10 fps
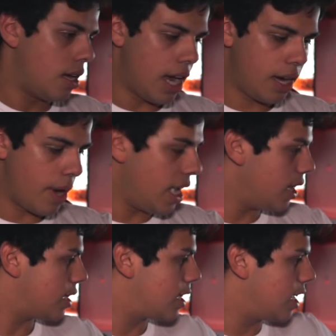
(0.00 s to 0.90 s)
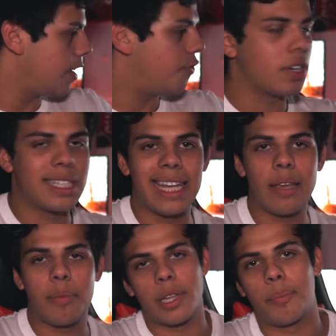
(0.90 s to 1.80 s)
Anyway, that's a gift
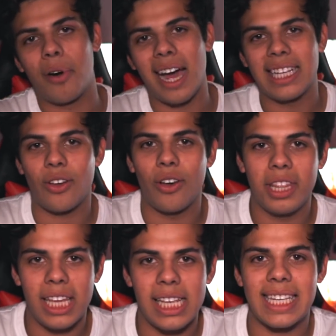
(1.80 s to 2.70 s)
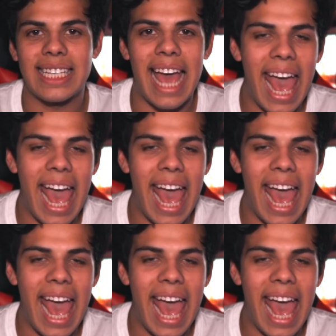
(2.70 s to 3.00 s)
receipt, but the price on these is